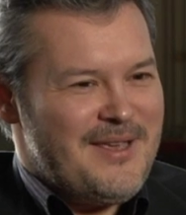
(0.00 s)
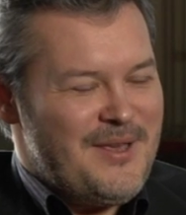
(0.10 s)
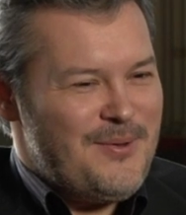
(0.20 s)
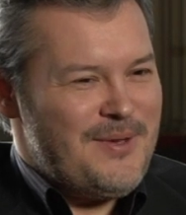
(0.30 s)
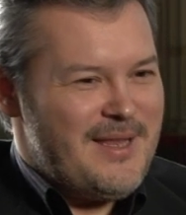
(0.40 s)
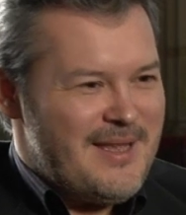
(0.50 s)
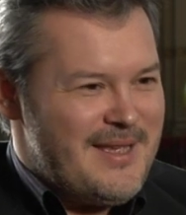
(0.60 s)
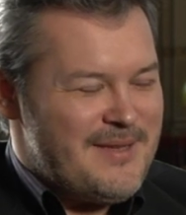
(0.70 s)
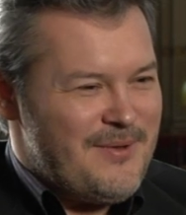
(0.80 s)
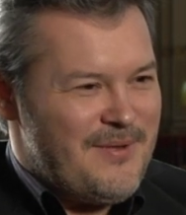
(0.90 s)

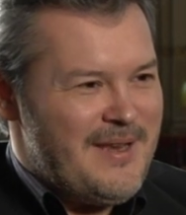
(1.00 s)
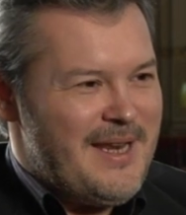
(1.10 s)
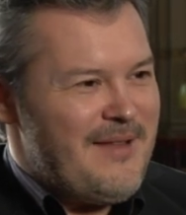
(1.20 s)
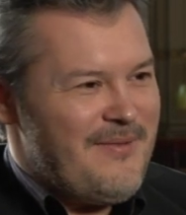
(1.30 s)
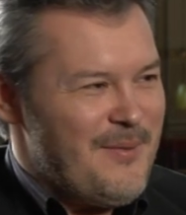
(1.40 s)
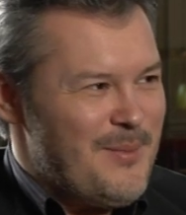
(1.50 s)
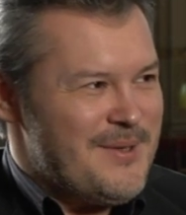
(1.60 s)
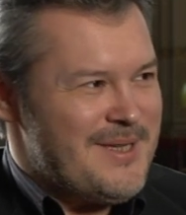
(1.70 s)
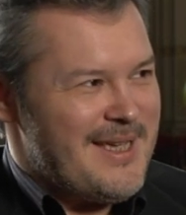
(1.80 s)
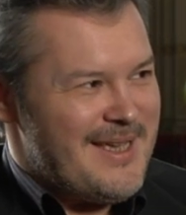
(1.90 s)
unity is what we need for
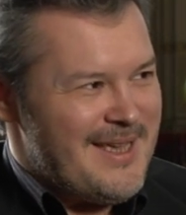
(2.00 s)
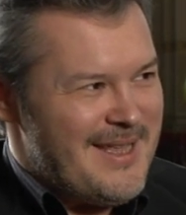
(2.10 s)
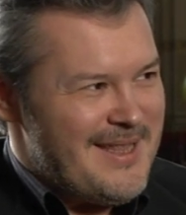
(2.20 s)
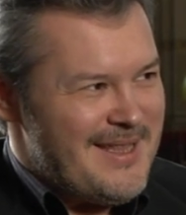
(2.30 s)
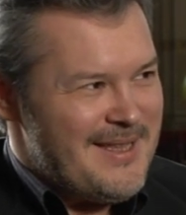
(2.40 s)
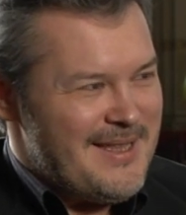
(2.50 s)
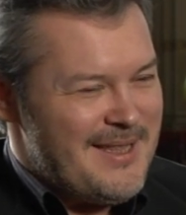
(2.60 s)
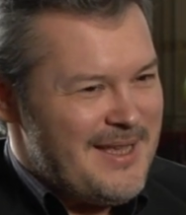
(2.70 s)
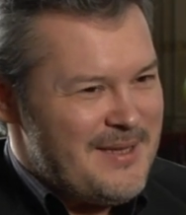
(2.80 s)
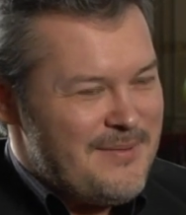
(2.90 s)
music, and
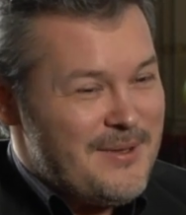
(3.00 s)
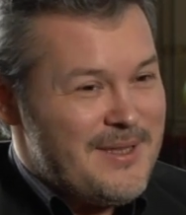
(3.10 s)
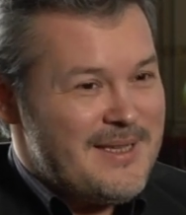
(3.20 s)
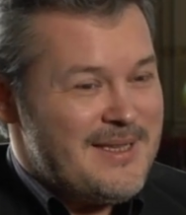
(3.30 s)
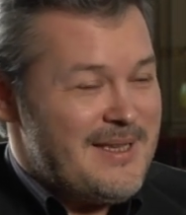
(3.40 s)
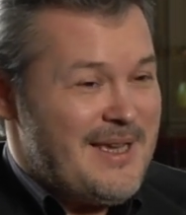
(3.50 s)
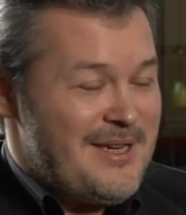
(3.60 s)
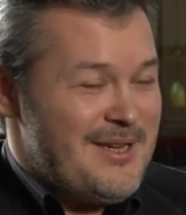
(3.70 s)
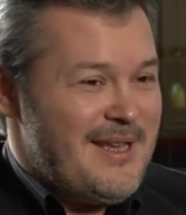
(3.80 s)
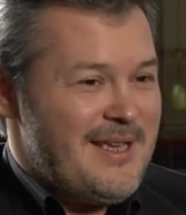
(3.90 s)
that's what is
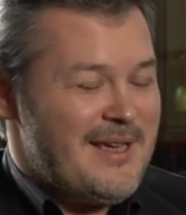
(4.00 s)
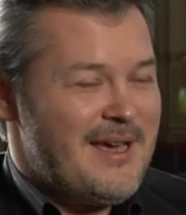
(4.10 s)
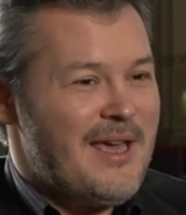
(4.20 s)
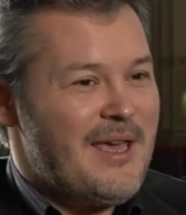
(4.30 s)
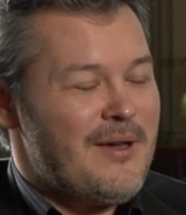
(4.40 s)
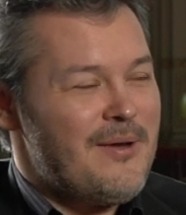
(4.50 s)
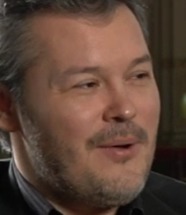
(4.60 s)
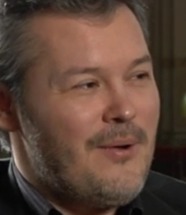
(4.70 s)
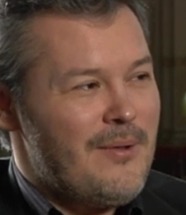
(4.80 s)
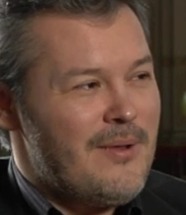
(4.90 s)
actually high
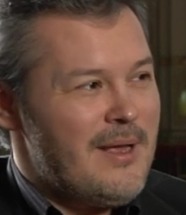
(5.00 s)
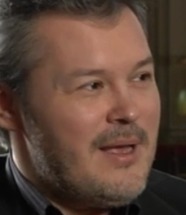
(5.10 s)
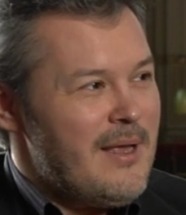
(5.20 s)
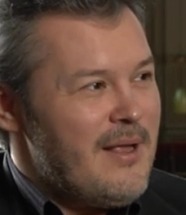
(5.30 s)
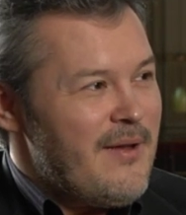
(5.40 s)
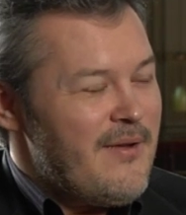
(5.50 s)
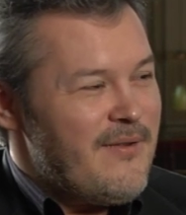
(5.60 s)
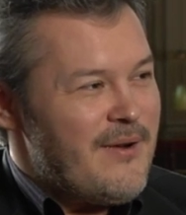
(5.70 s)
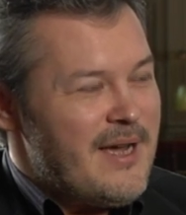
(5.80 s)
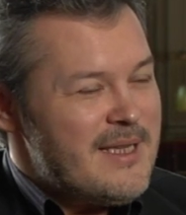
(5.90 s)
goal
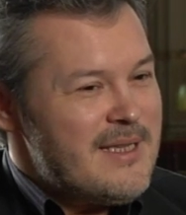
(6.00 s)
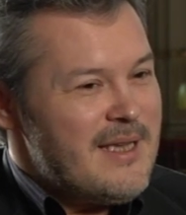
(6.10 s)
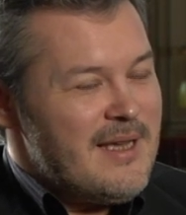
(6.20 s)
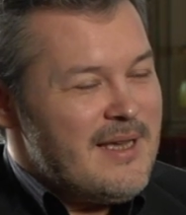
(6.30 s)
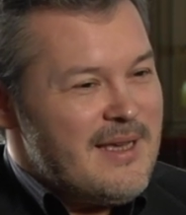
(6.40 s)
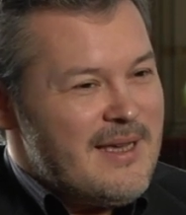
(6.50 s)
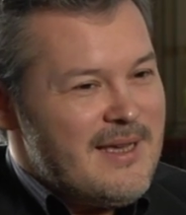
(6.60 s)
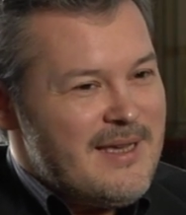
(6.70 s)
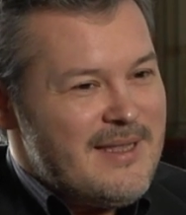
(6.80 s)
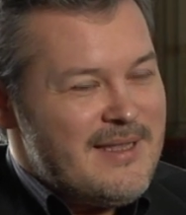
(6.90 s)
for us.
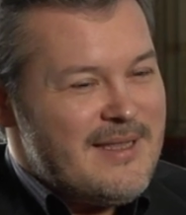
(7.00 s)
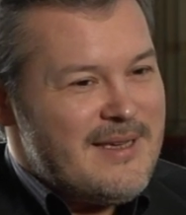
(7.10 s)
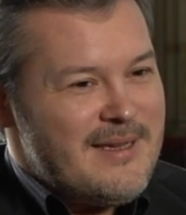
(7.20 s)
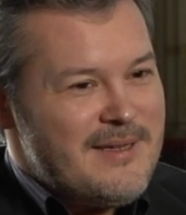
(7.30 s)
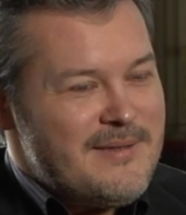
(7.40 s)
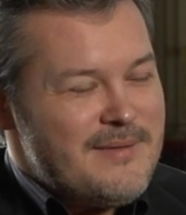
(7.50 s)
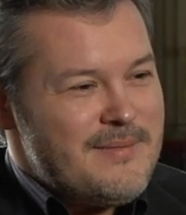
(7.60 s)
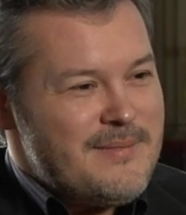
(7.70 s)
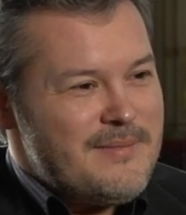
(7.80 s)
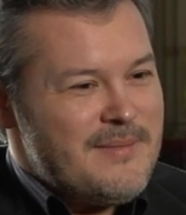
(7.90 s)
And
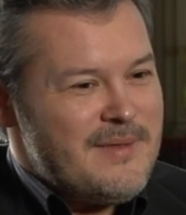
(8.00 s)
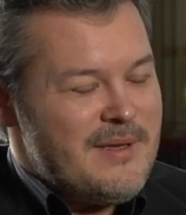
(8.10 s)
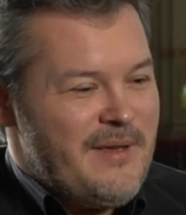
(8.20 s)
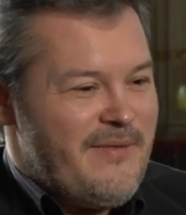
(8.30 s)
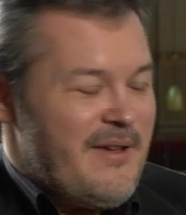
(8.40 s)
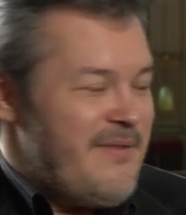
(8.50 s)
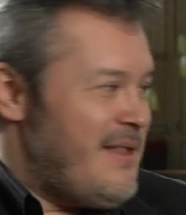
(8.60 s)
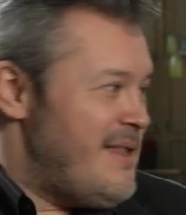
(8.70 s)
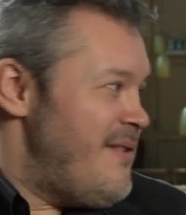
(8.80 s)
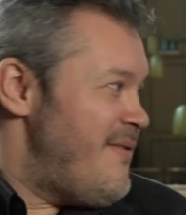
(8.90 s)
if I
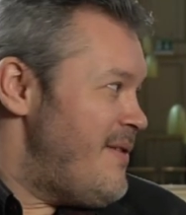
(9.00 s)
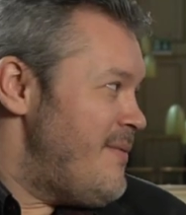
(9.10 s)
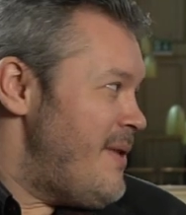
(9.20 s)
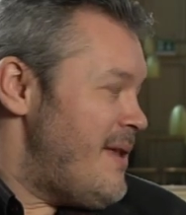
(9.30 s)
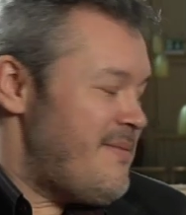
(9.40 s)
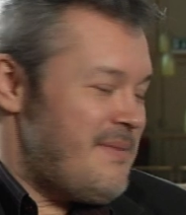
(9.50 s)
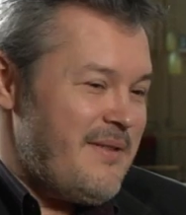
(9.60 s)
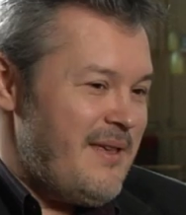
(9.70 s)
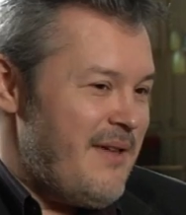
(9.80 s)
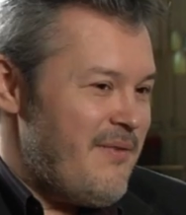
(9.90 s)
feel different, well, I
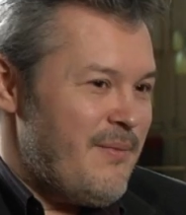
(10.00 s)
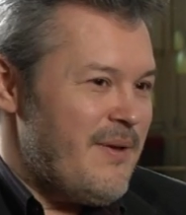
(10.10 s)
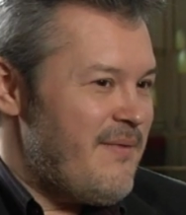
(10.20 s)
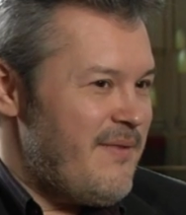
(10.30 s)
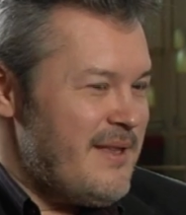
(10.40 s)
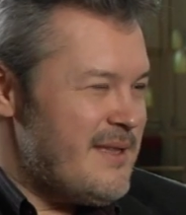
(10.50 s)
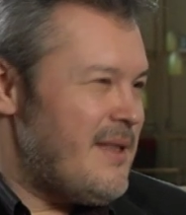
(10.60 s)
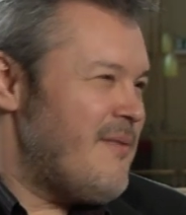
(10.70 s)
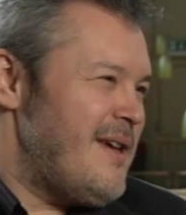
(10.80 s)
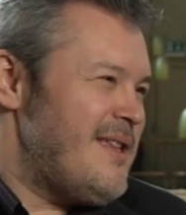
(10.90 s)
think everyone feels
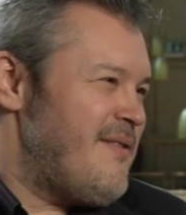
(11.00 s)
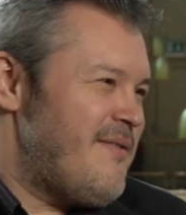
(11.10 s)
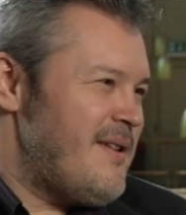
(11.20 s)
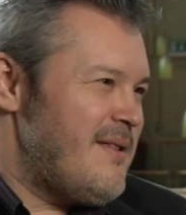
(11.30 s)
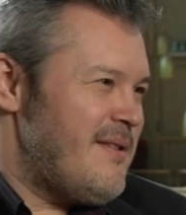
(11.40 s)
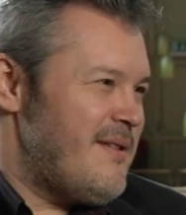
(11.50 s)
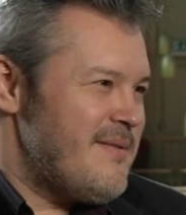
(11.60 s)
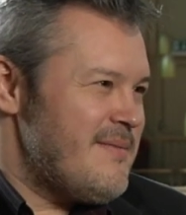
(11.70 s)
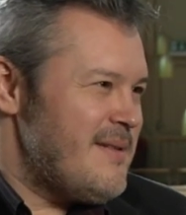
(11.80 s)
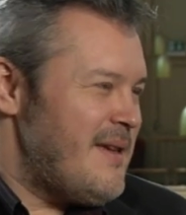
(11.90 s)
in a way different. You
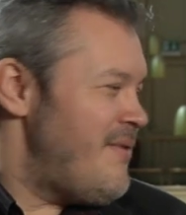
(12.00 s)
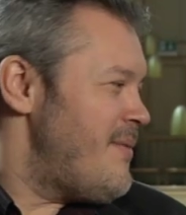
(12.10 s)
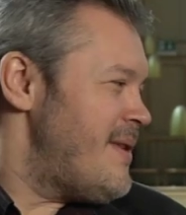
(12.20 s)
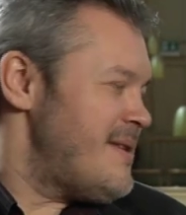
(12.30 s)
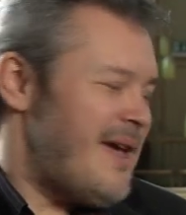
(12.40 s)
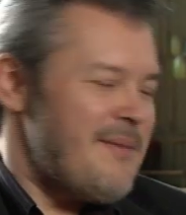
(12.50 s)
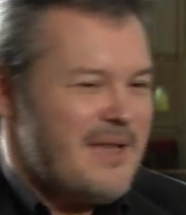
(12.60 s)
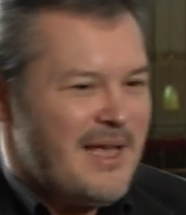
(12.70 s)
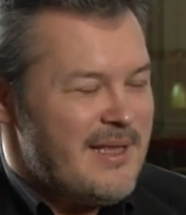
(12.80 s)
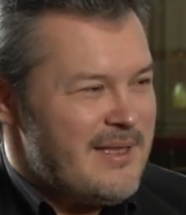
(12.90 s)
know, everyone says I'm
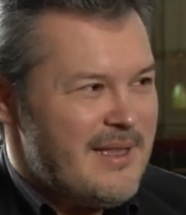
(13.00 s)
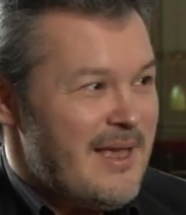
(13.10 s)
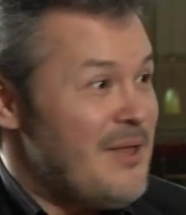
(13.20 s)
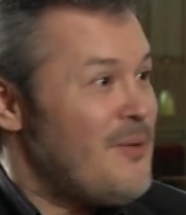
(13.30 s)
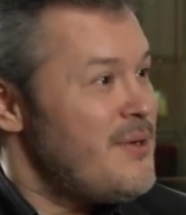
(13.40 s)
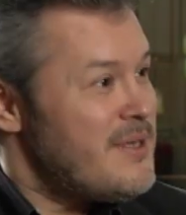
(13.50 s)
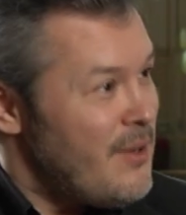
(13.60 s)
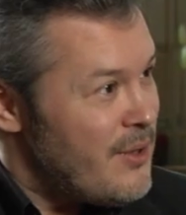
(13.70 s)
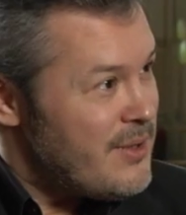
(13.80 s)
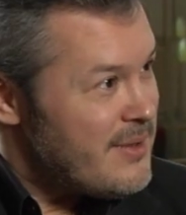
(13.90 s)
talented, and who is
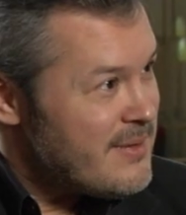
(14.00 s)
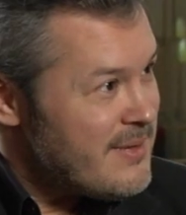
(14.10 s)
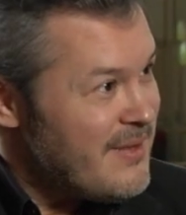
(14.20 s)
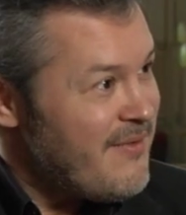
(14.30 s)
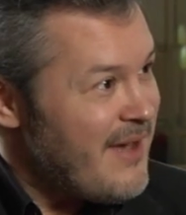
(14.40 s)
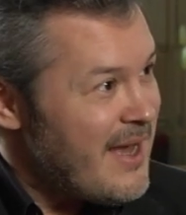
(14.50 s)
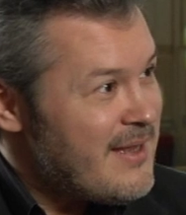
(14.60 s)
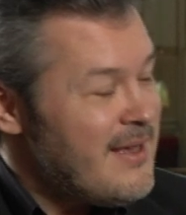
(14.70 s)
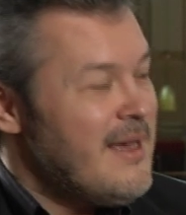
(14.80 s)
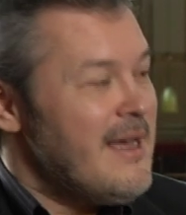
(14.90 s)
not? In fact,